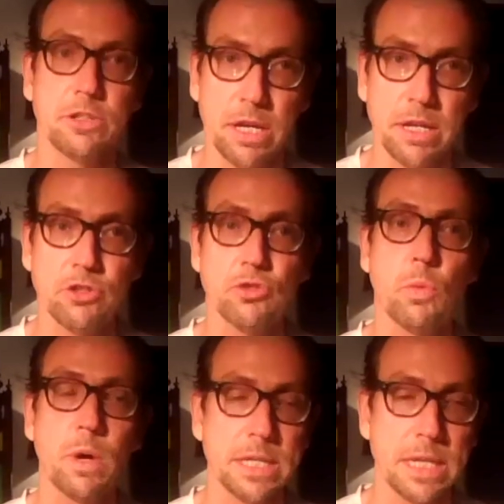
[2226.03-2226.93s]
and just
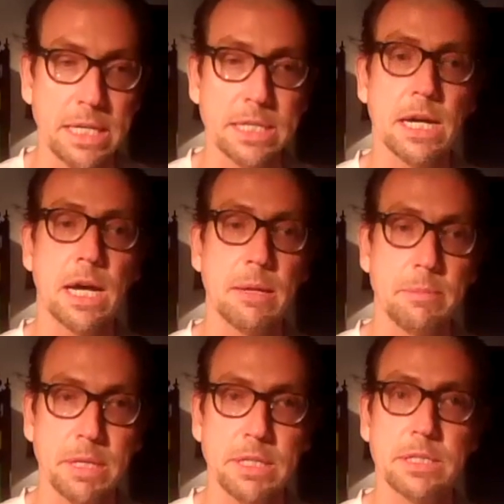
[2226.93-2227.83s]
one day at a
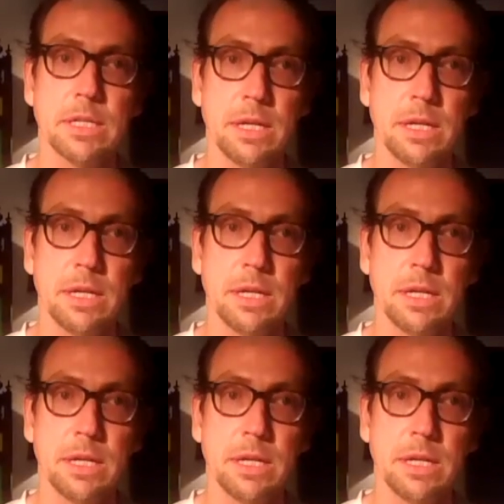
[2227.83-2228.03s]
time. And